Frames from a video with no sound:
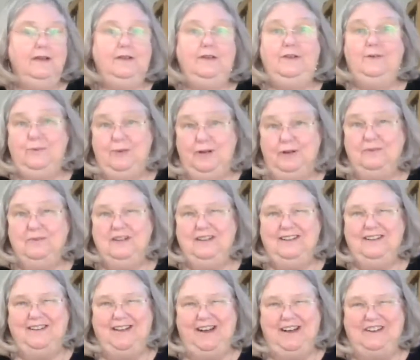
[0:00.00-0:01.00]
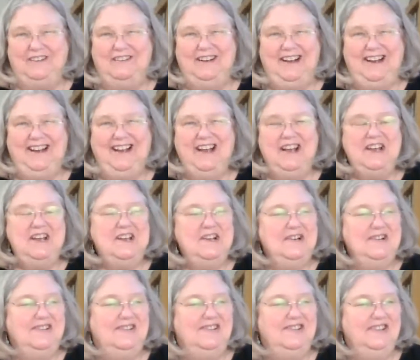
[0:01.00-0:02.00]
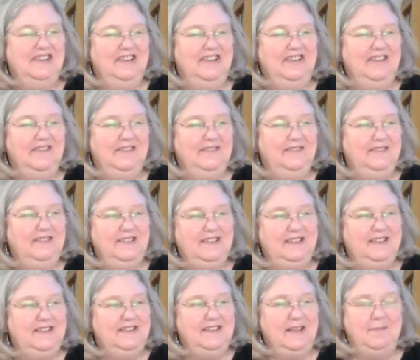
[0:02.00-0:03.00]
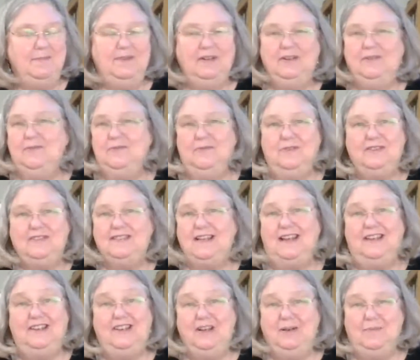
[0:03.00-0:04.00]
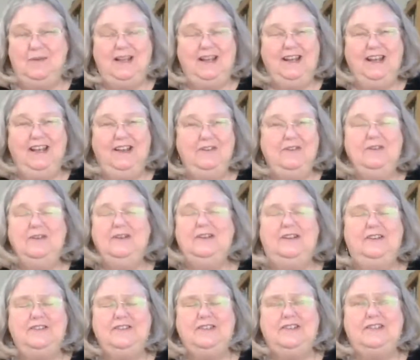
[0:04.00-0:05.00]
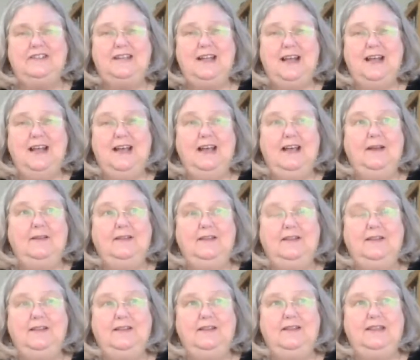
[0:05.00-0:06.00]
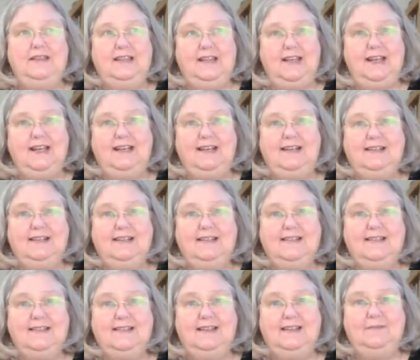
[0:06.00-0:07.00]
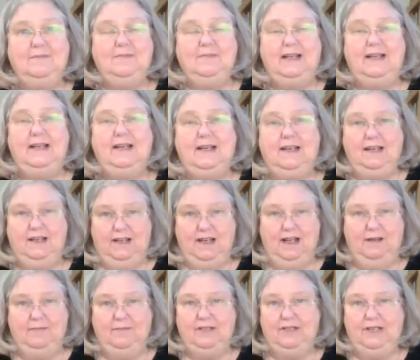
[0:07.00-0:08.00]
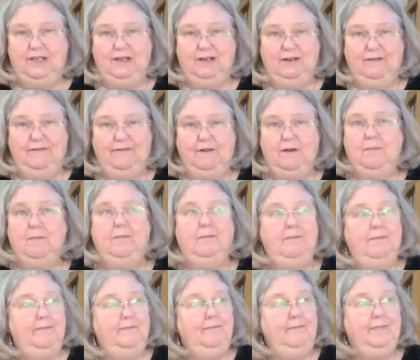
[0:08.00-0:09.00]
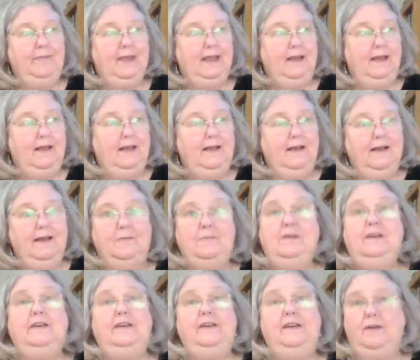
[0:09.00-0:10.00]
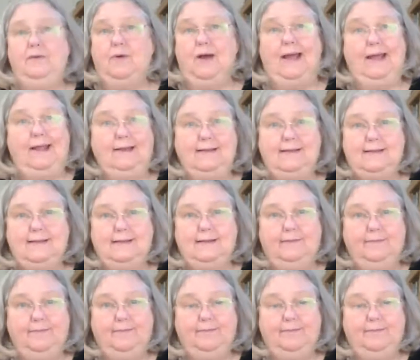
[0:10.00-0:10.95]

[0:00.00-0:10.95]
you will win the lottery, or someone will send you money. Or there's just, the thing is that money can come to you from a million ways.